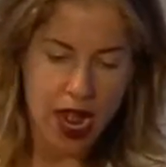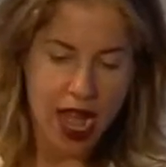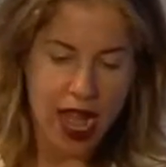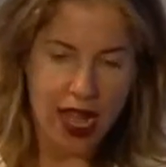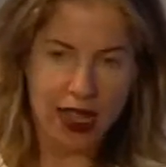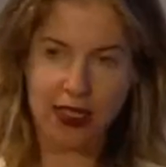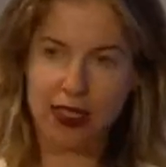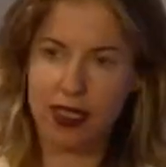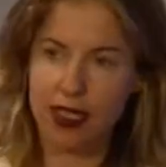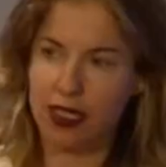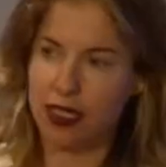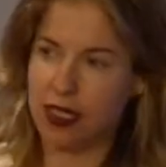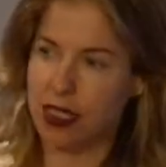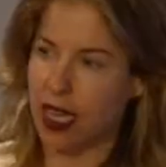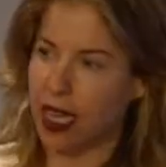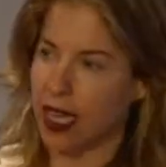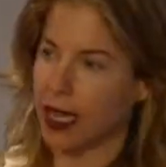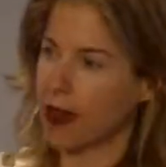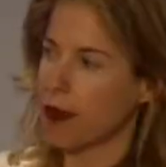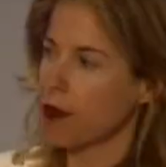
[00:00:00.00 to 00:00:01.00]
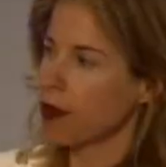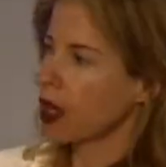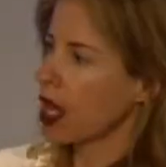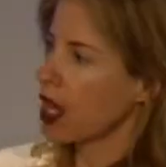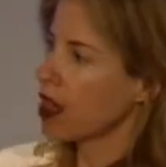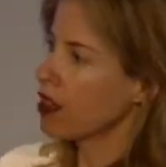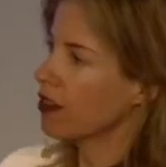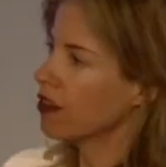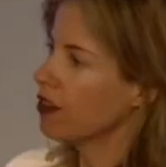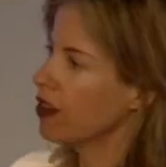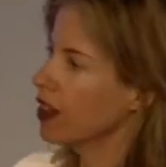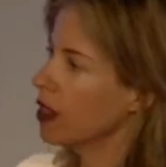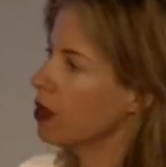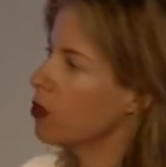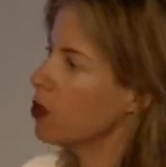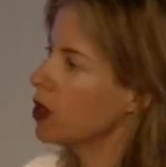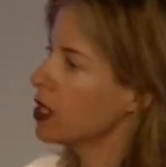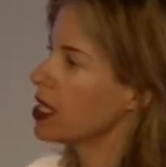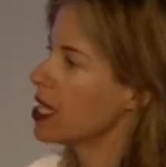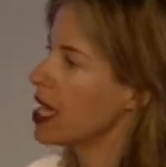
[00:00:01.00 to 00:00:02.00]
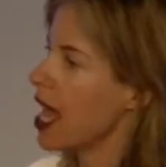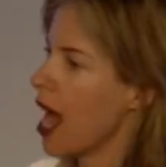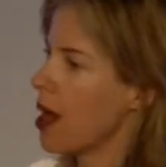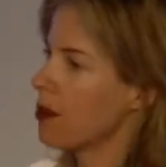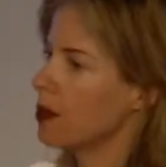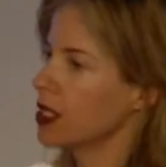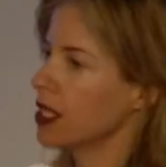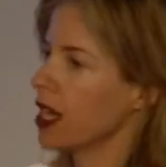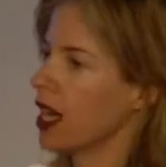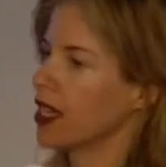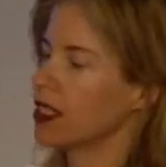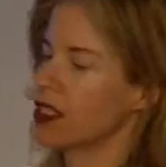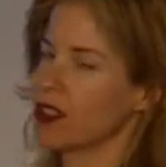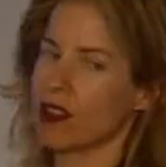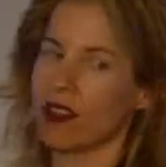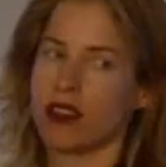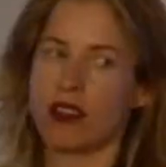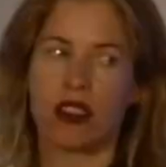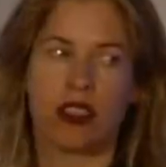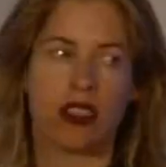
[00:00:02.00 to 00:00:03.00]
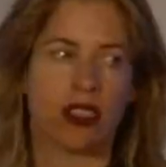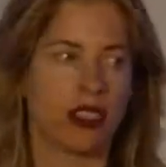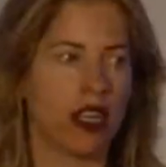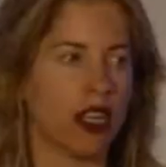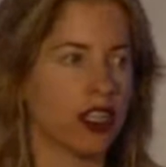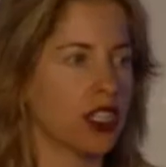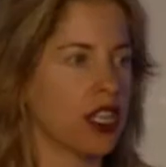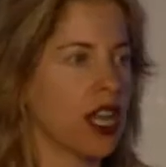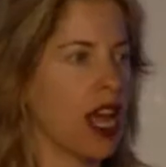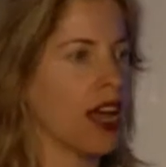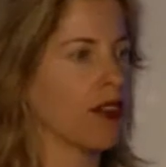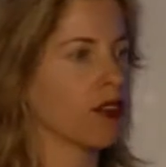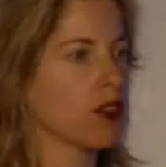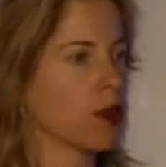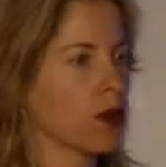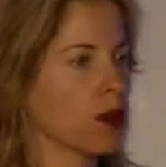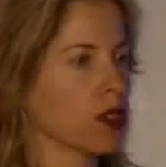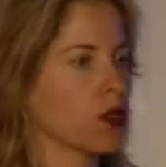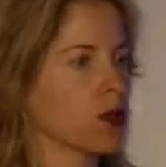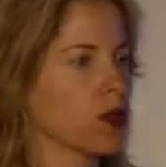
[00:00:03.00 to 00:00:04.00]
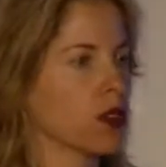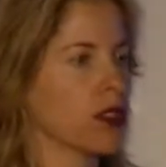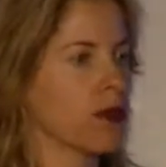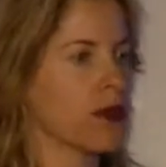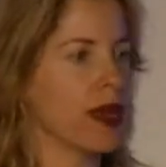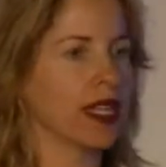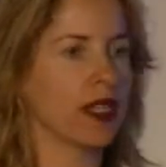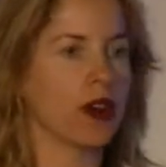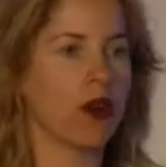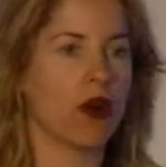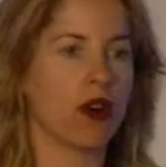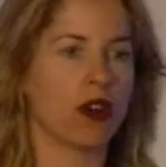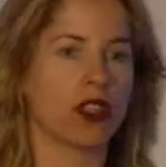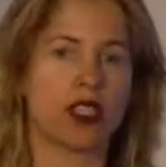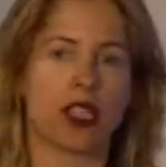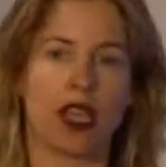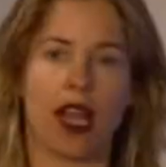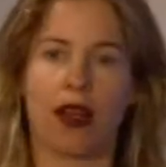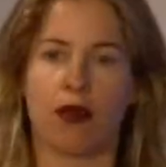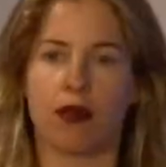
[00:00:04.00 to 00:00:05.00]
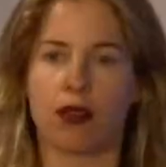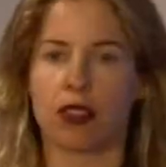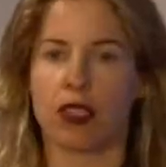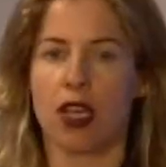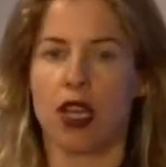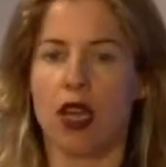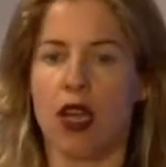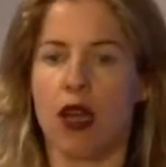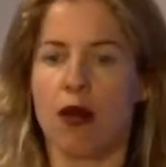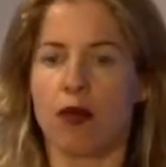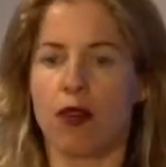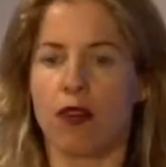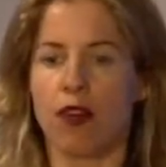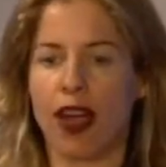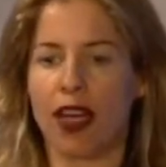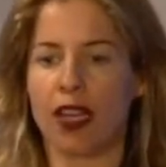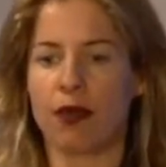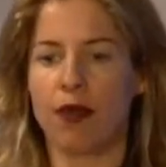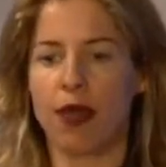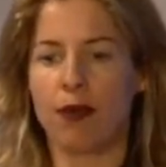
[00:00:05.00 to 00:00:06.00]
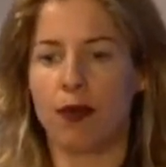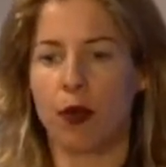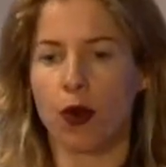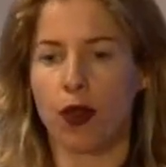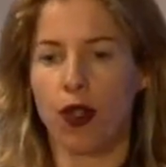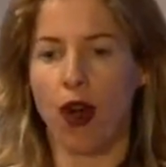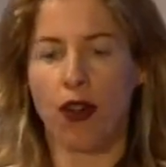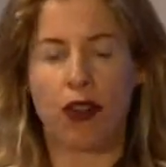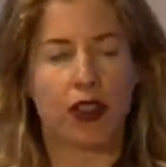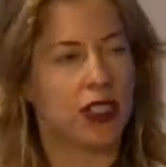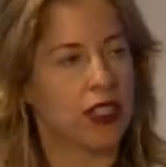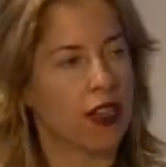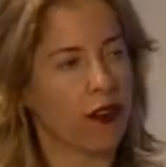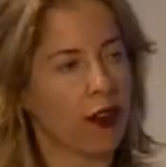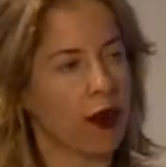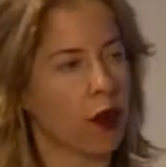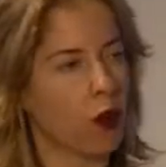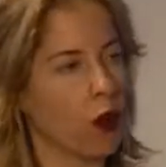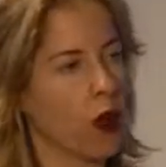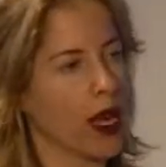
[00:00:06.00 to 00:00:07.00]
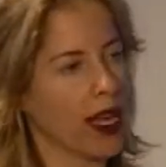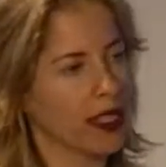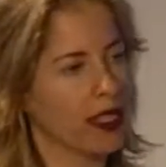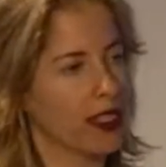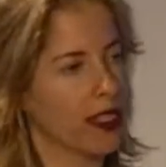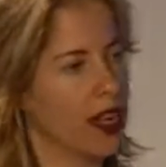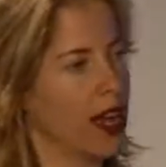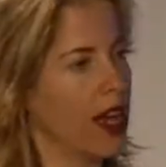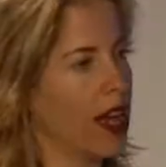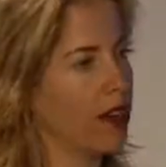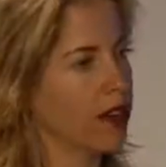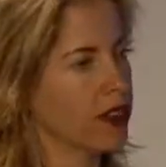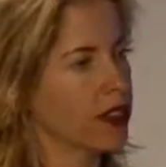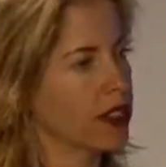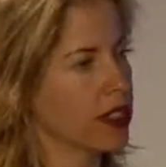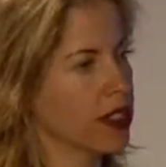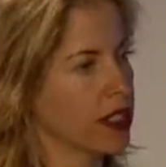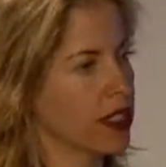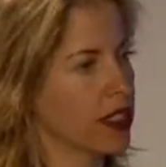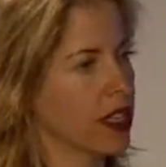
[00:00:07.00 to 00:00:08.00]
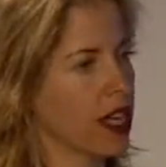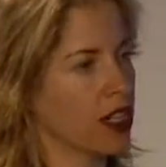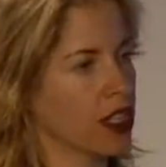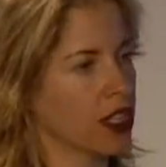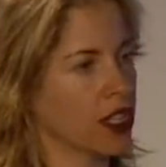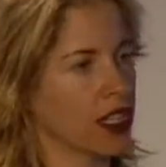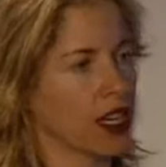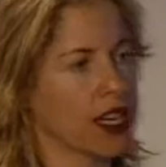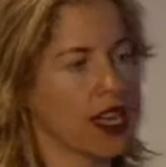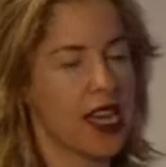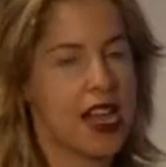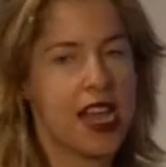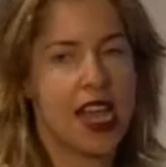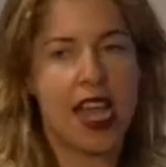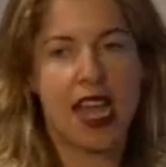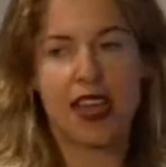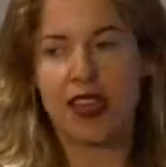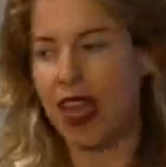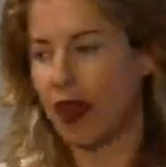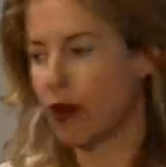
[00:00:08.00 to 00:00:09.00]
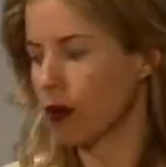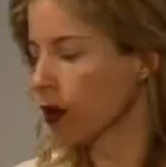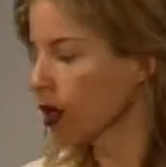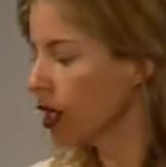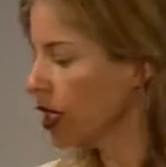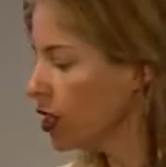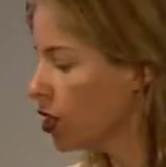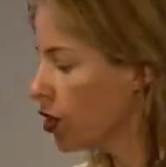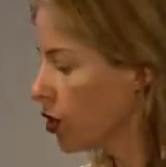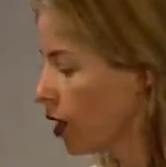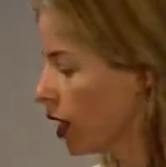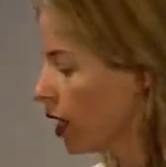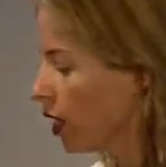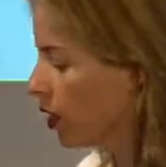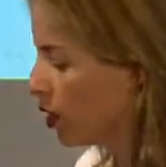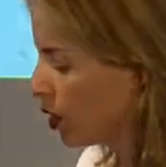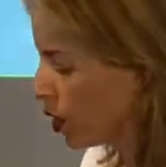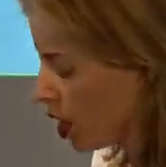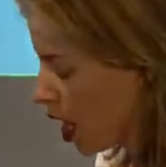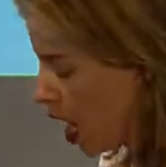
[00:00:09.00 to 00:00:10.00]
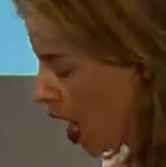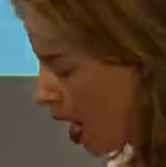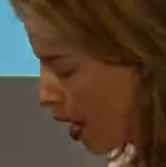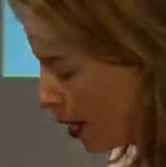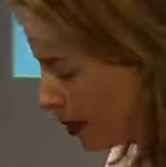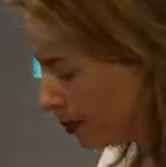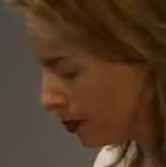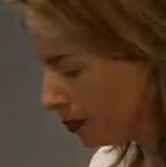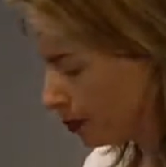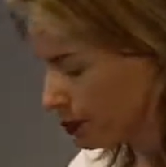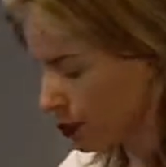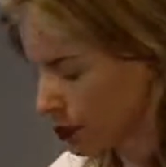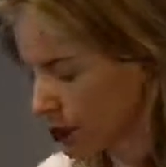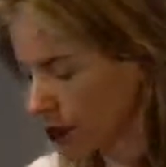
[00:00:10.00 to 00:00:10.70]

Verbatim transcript: as this, like, the film was the appetizer, and the discussion afterwards was the main course, and I was providing people with all these different ways to have this discussion. And that really triggered um,